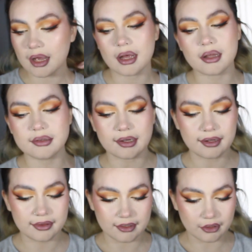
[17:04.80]
And I
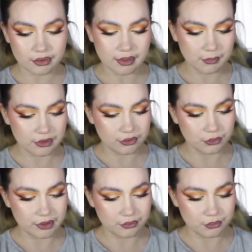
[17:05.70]
think I'm going to
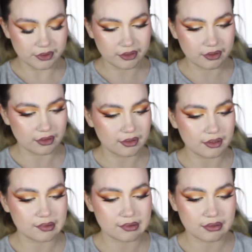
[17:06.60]
go in with
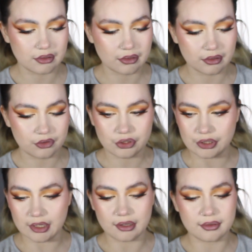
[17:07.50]
this
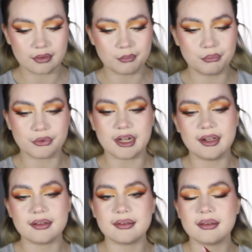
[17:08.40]
shade
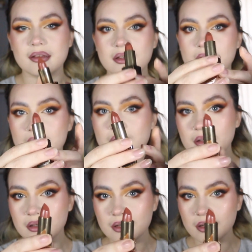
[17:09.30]
Brat.
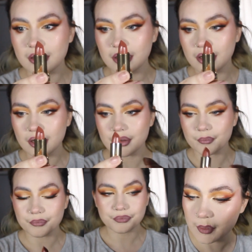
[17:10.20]

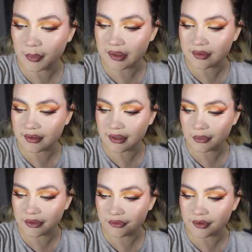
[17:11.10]
I'm going to see how
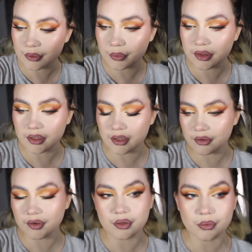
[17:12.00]
I feel with it.
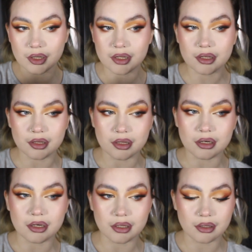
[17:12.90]
If I don't like it,
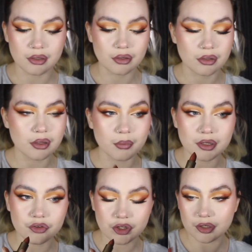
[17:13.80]
then I'm
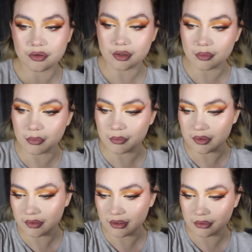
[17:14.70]
going to change it, but I'm going
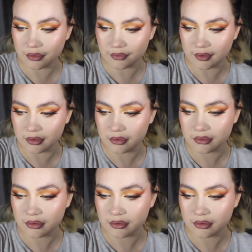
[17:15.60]
to see how I feel.